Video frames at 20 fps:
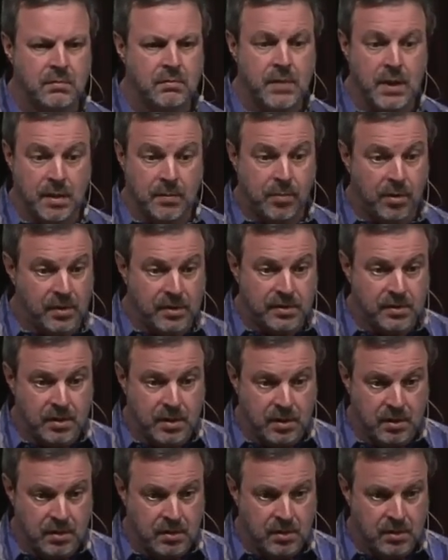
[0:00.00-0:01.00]
Me
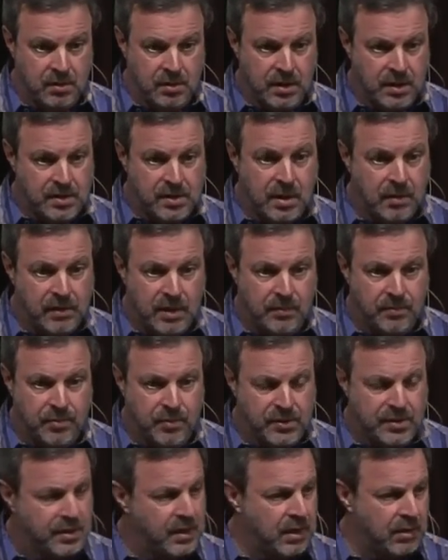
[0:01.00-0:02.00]
personally. It's not my
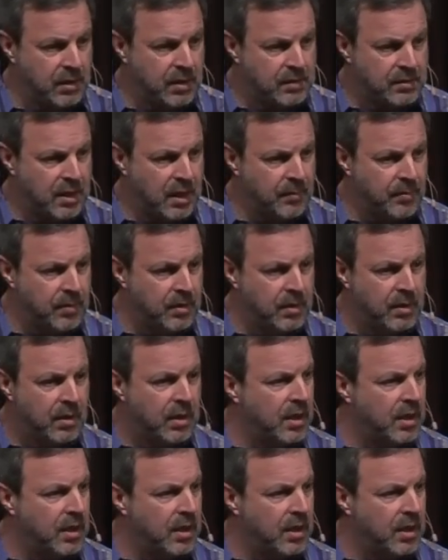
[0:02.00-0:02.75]
personality type.